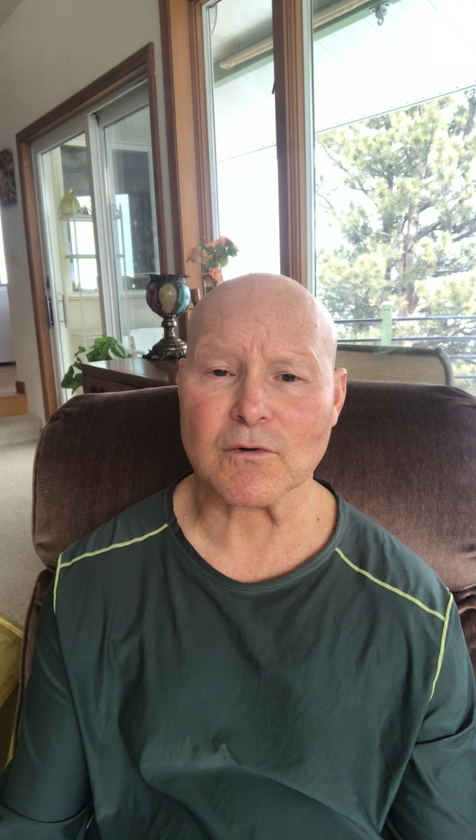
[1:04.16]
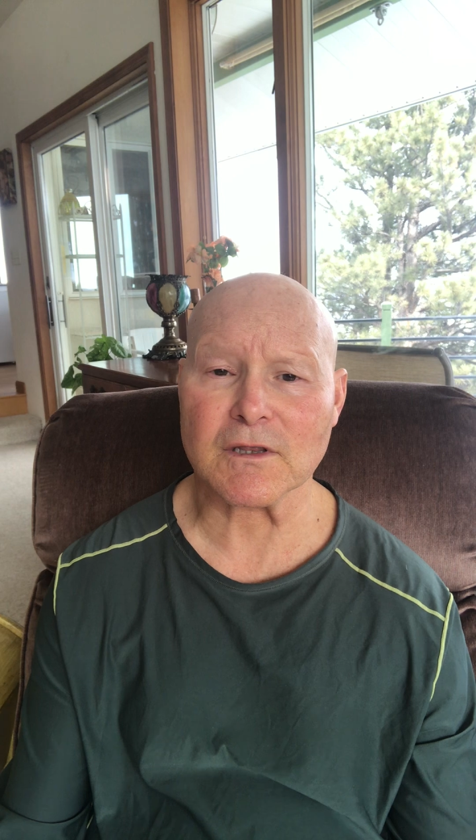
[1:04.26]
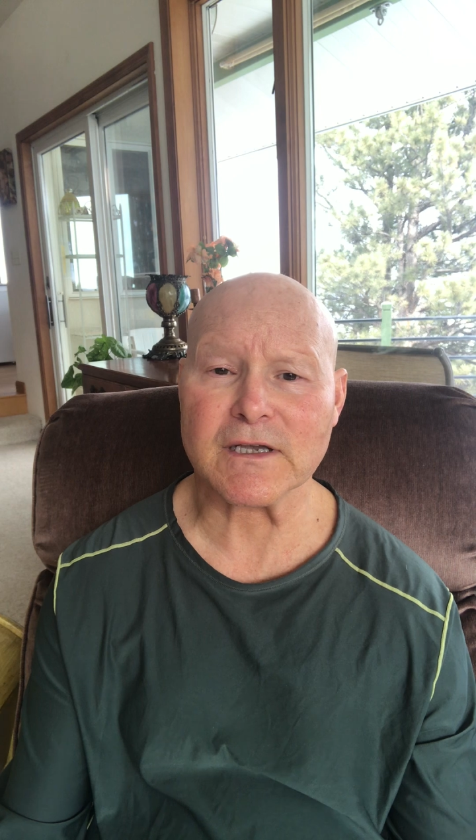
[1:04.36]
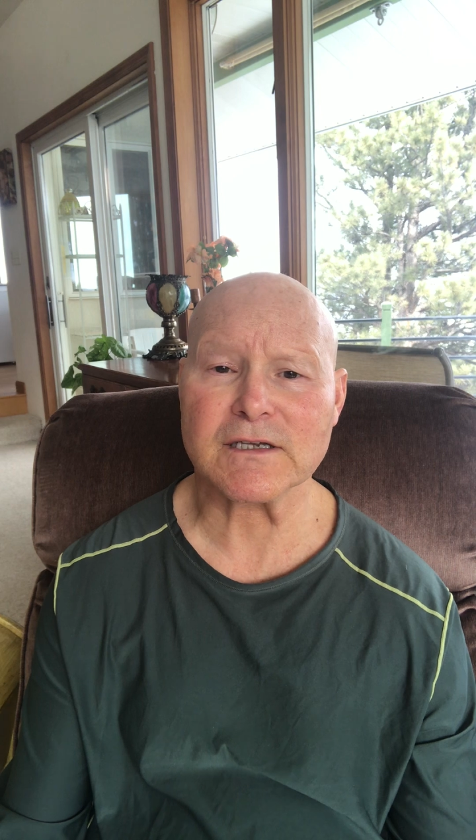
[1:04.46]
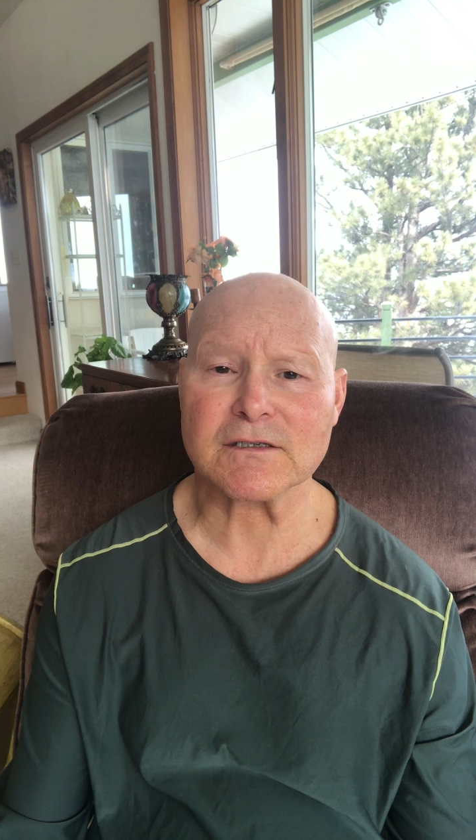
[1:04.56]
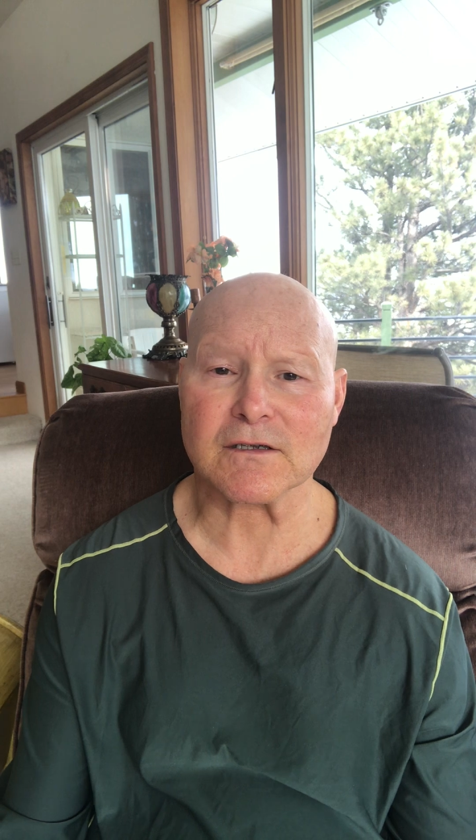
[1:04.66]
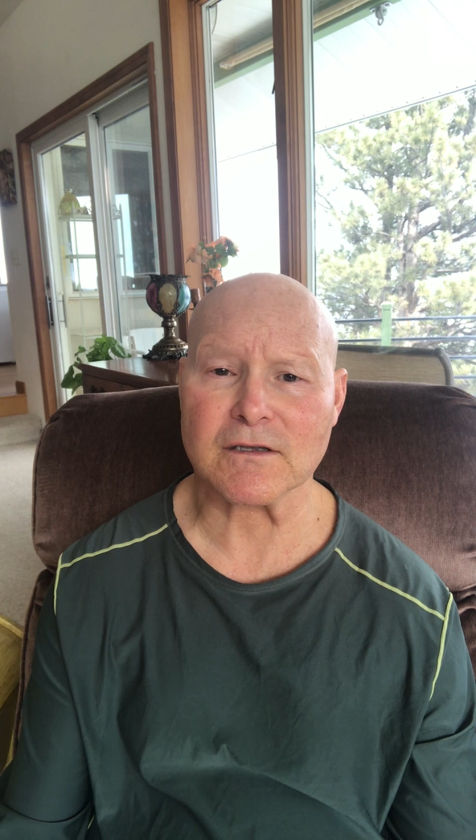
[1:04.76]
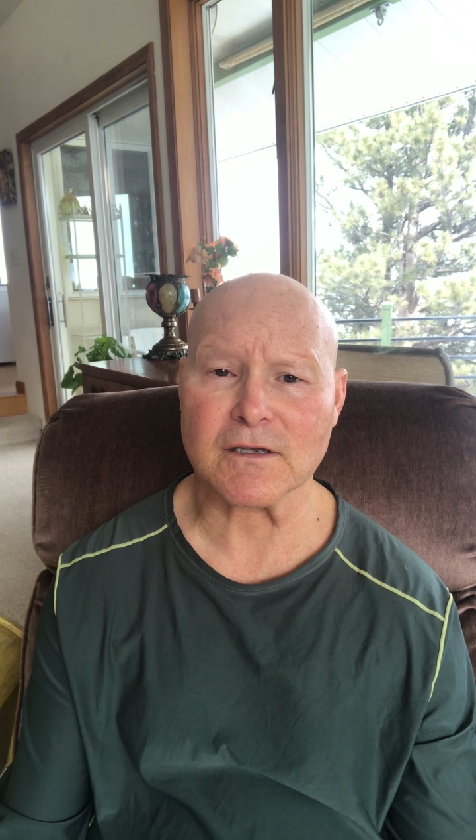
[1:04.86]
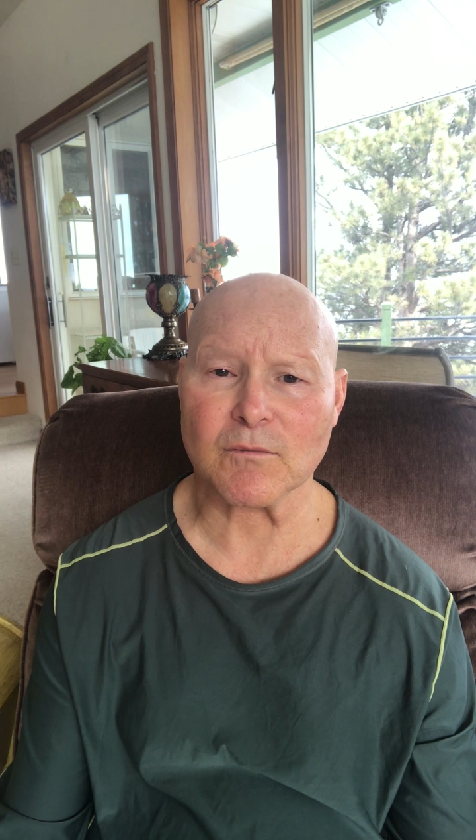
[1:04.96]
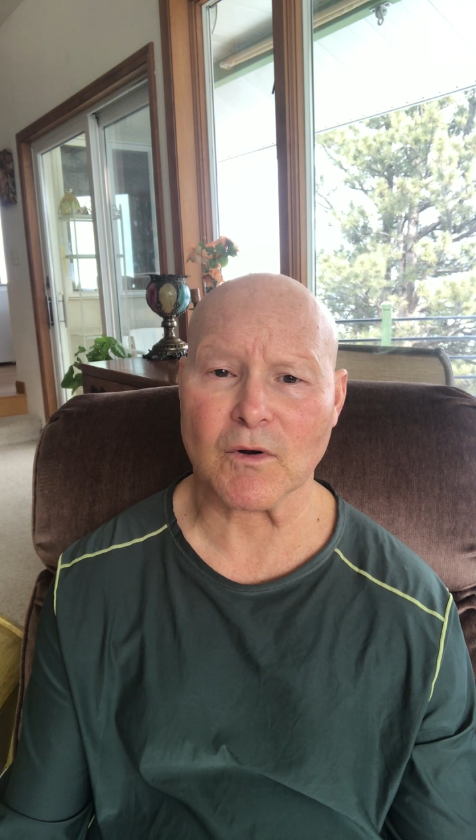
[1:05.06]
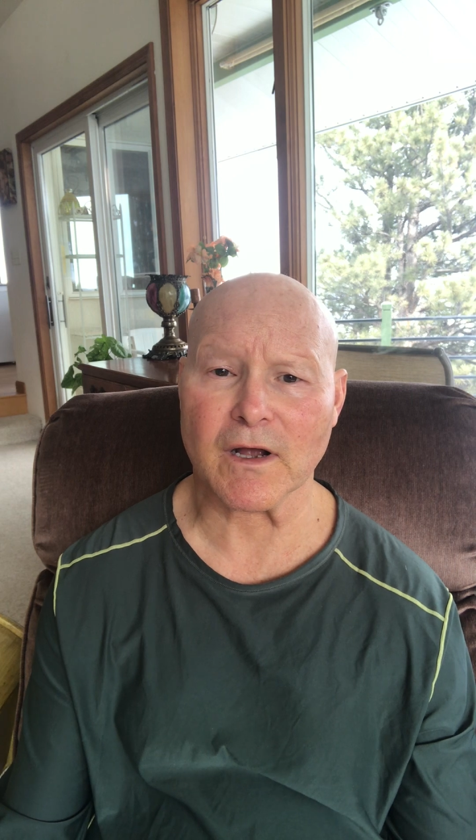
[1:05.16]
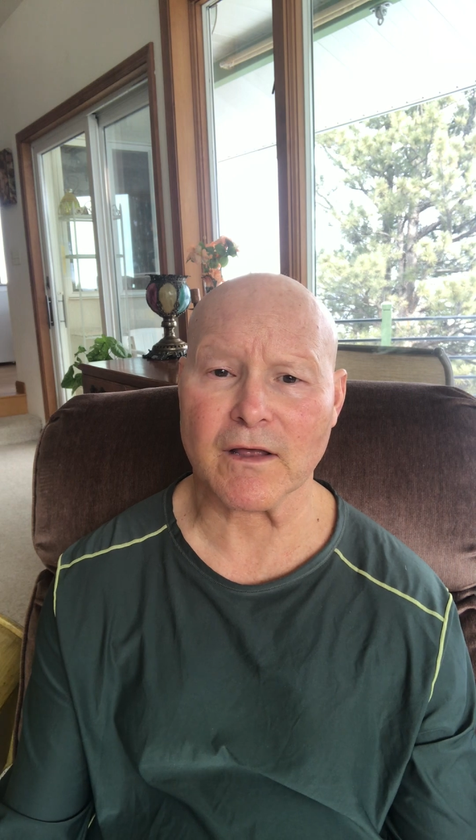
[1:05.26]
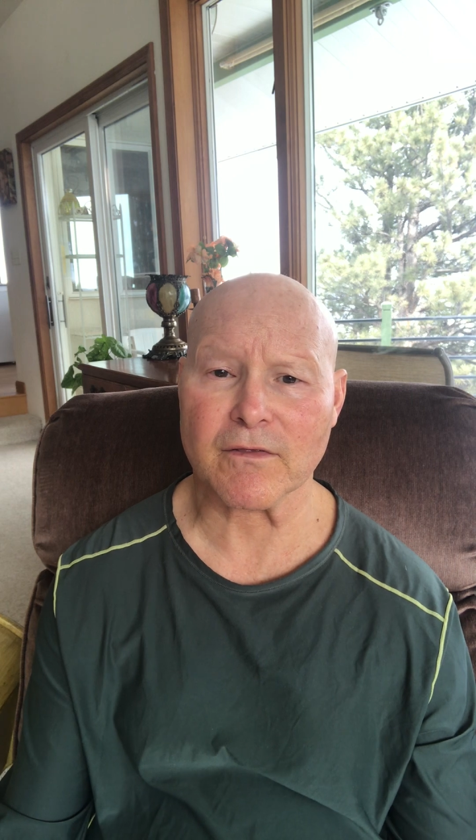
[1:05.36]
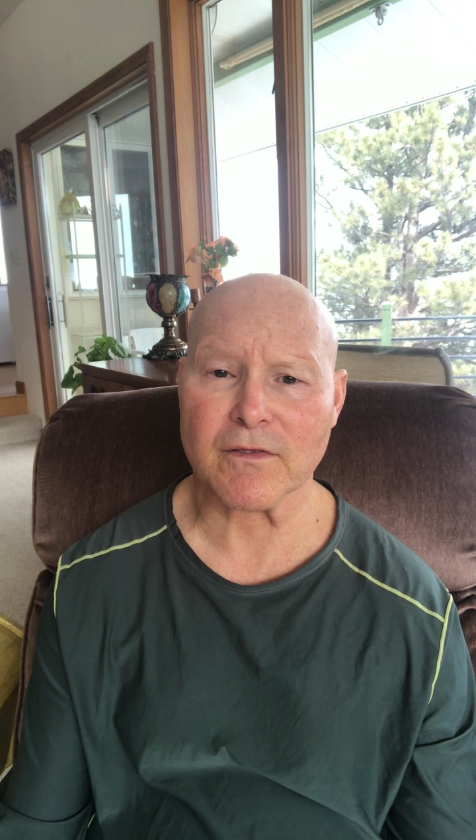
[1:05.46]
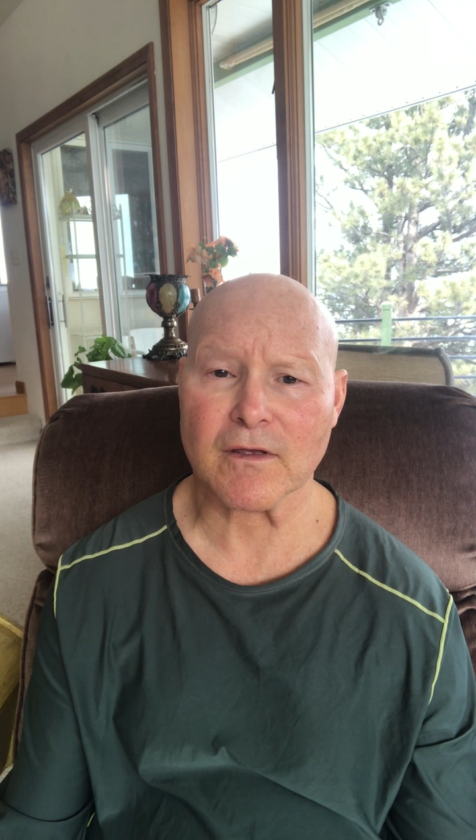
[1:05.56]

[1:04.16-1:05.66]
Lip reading: release a deep breath